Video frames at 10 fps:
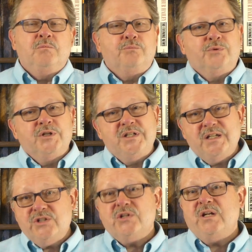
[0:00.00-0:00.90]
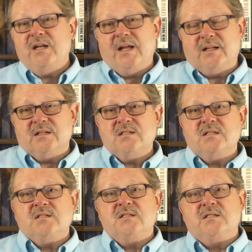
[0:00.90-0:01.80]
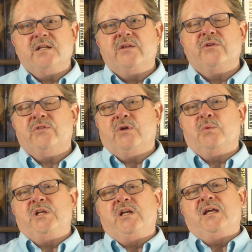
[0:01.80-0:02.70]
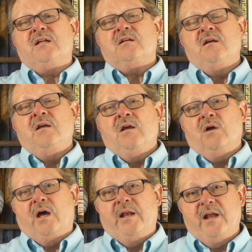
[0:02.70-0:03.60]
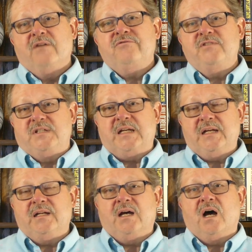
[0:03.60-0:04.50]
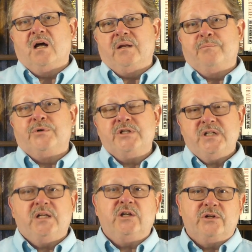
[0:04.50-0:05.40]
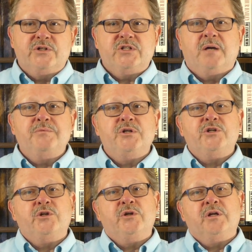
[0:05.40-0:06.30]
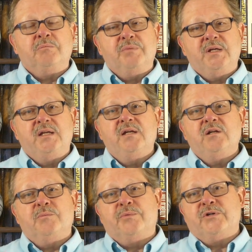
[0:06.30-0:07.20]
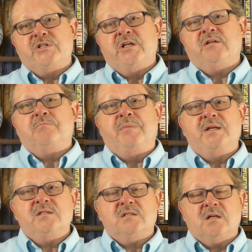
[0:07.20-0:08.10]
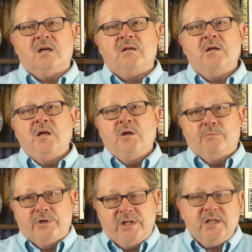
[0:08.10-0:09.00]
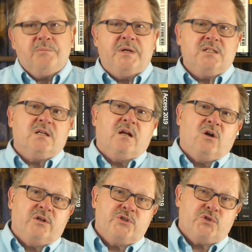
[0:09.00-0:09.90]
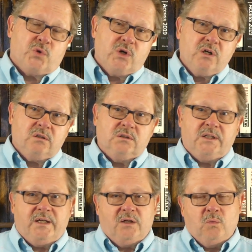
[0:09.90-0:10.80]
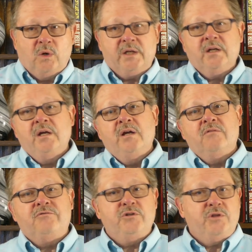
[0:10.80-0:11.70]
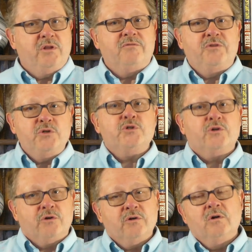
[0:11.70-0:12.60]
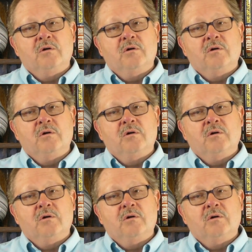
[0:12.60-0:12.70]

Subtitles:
Prediction analysis is another thing. When you get enough data on a particular subject, you can begin to predict based on historical data what the future